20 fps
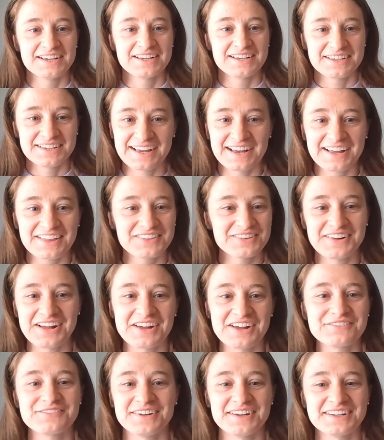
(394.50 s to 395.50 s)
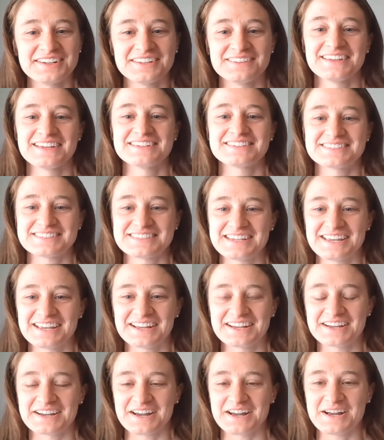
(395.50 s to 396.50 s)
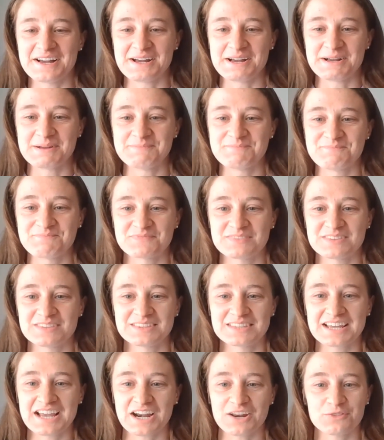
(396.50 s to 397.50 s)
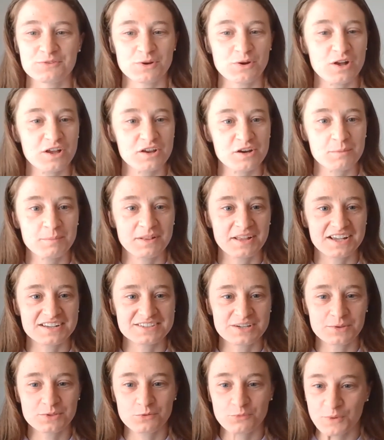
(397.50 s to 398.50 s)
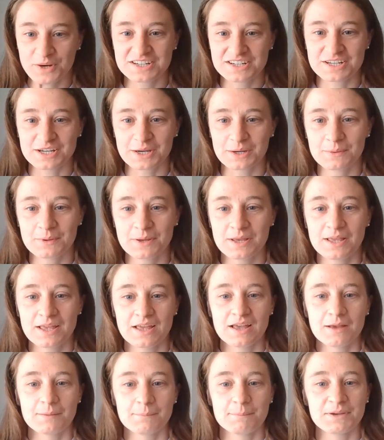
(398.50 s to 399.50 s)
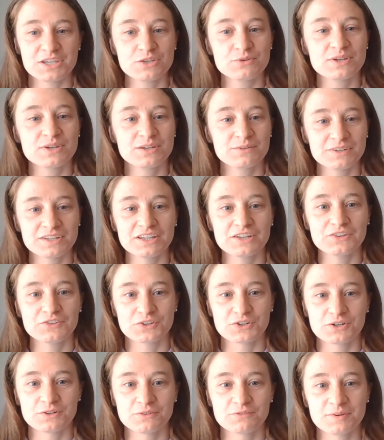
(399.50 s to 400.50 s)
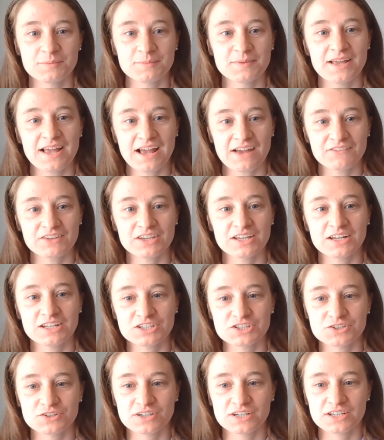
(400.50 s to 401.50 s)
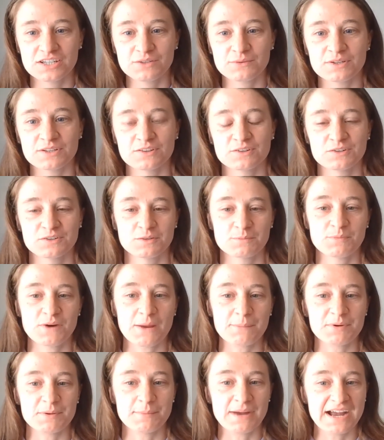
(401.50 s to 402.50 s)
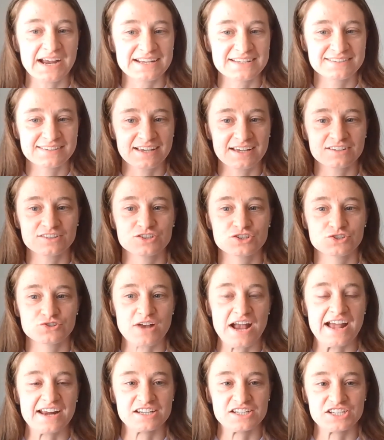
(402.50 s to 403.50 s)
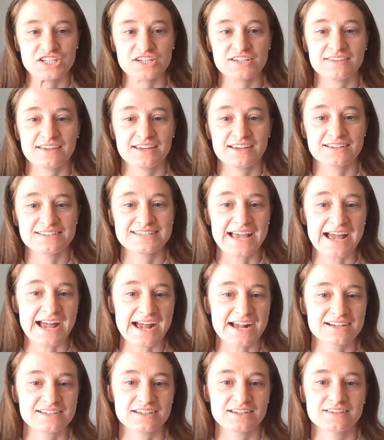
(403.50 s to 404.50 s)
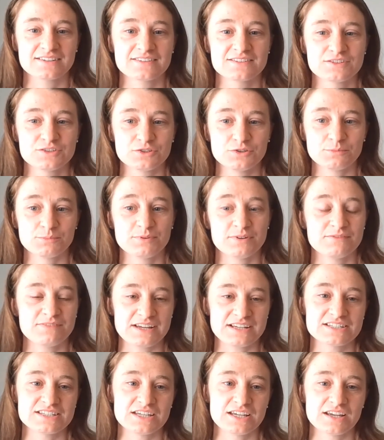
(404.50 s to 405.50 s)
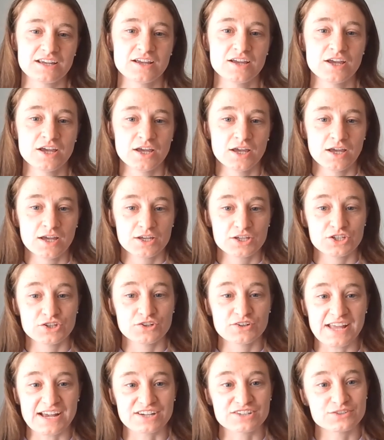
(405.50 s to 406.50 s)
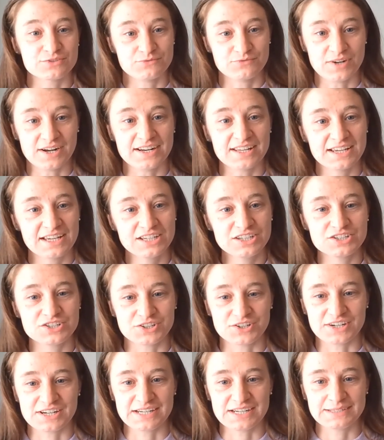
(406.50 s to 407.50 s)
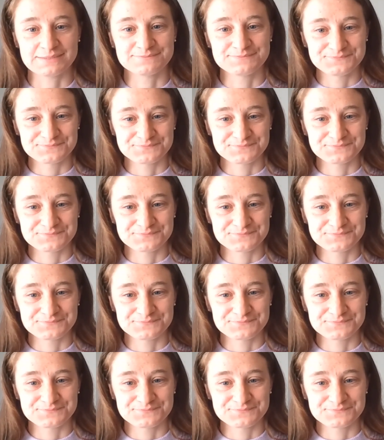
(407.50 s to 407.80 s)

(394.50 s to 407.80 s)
Yeah, they're not fun and they stink. Kind of throw all your plans out the window, but you can really learn from having an injury. You can learn the proper mindset, strategies, and tactics to preventing your next running injury.